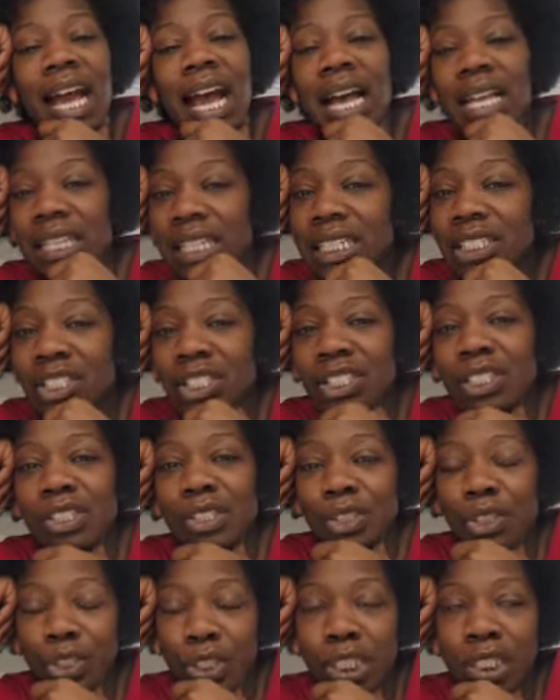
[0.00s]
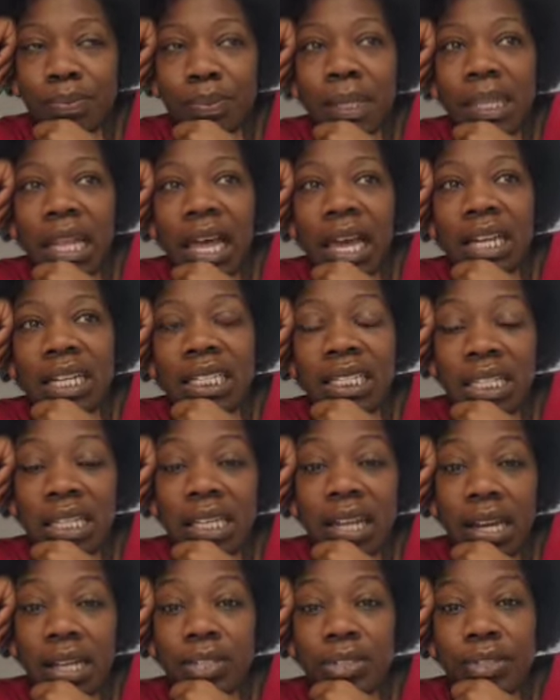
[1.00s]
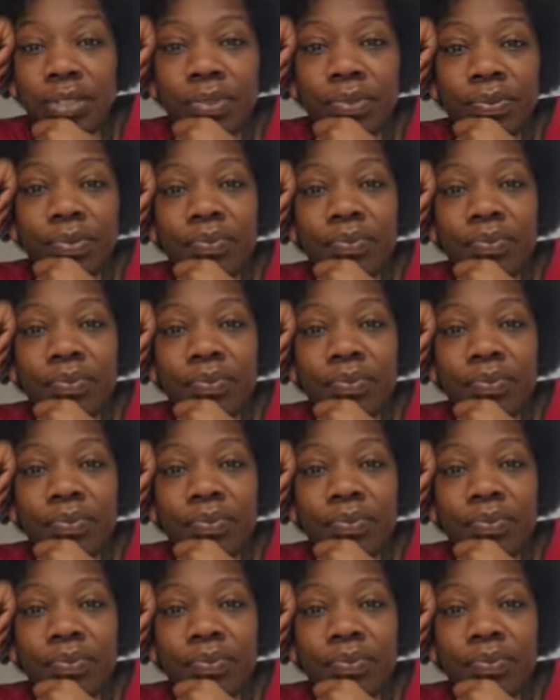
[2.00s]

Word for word: I think she still treats me like a teenager.